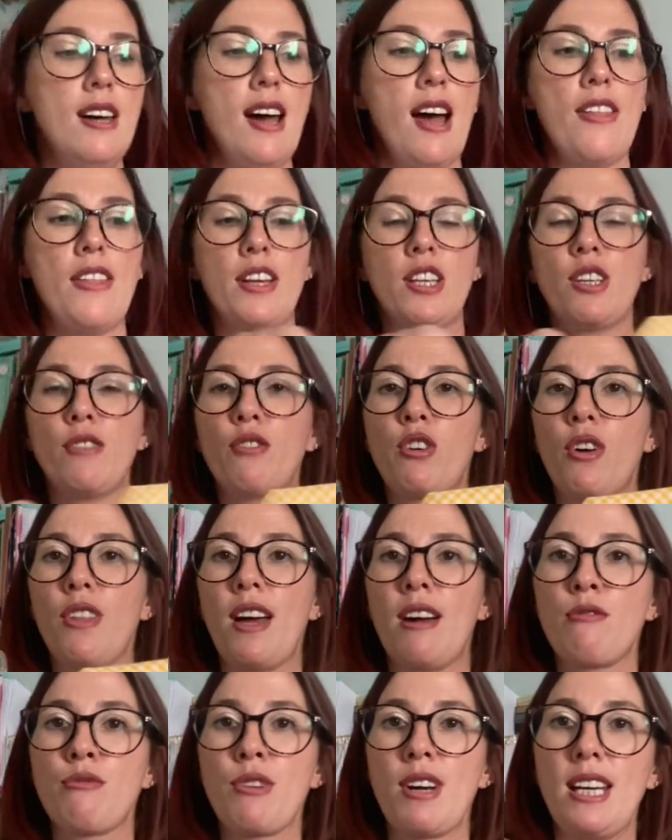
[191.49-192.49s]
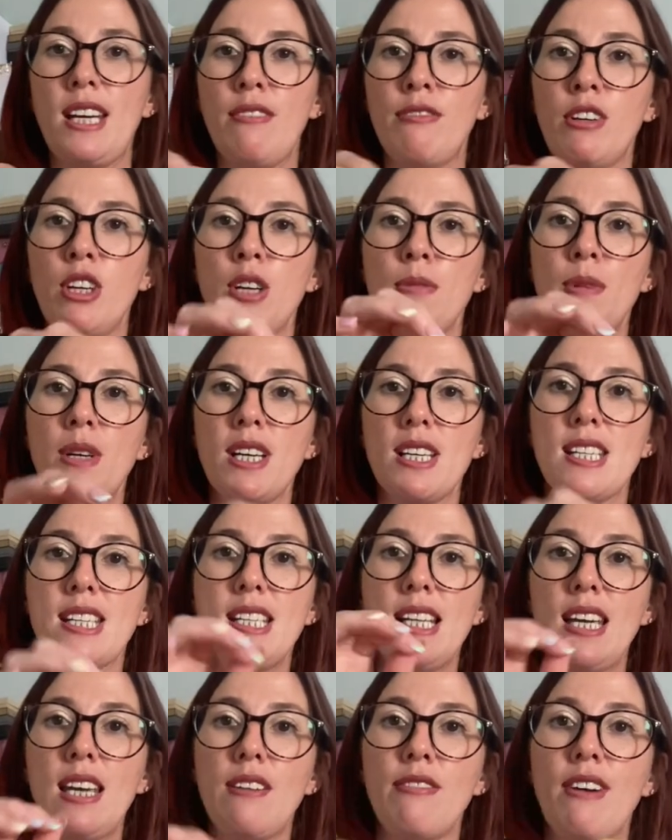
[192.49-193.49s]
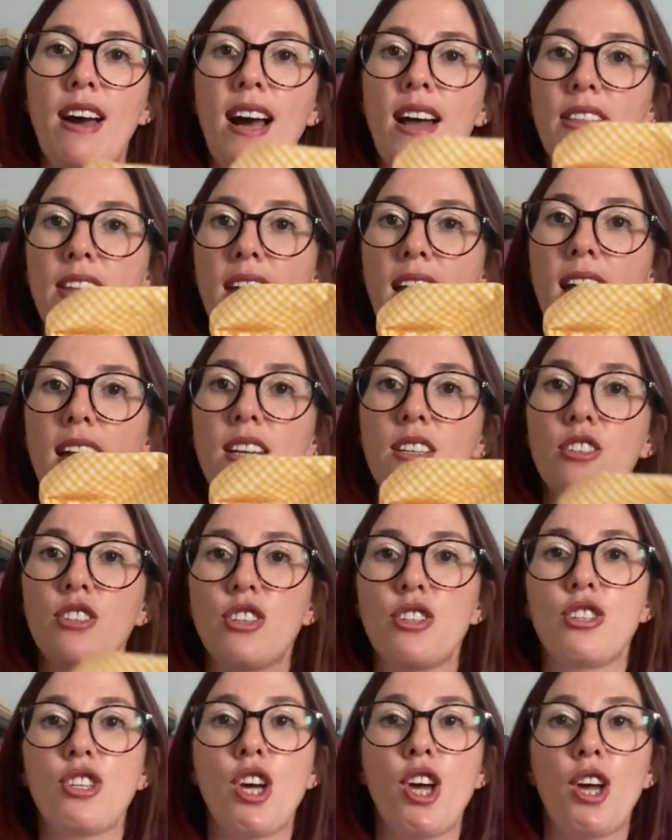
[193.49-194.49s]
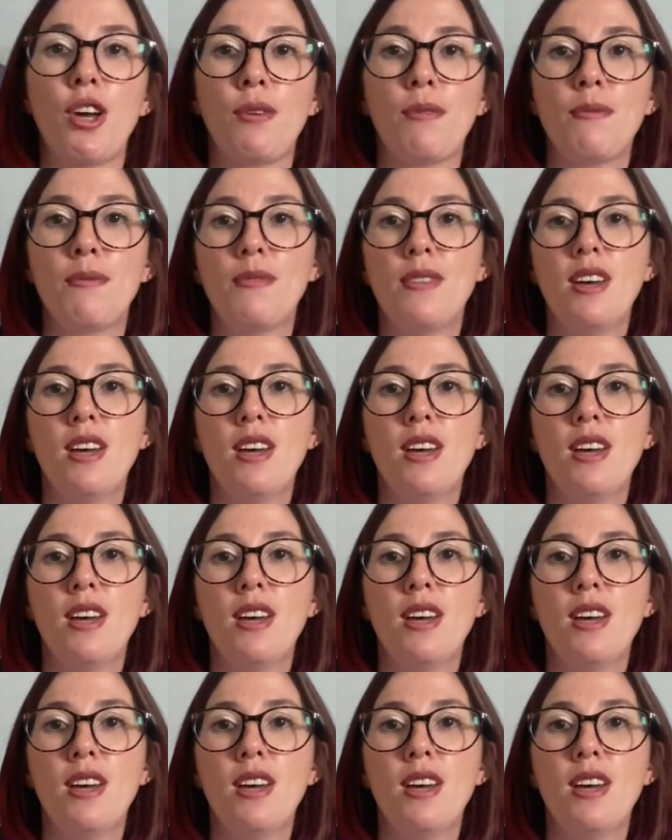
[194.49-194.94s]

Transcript: And then you've got that really voluminous sleeve at the end too.